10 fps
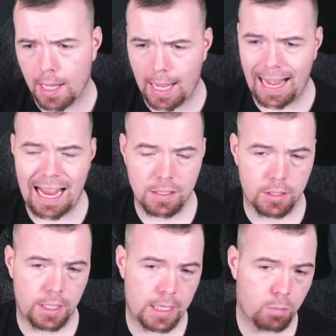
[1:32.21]

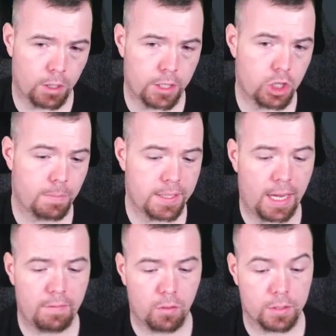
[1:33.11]
Hazard is one of the cheapest
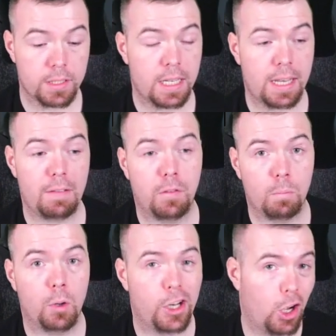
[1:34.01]
84s. I said they're
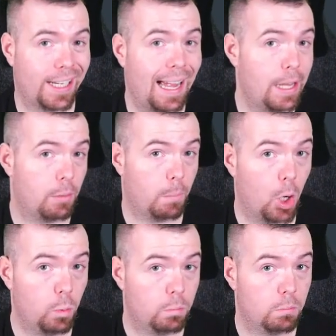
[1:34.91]
4.9K at the
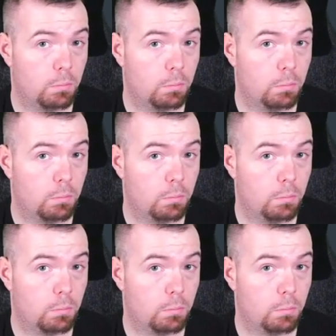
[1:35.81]
Mo.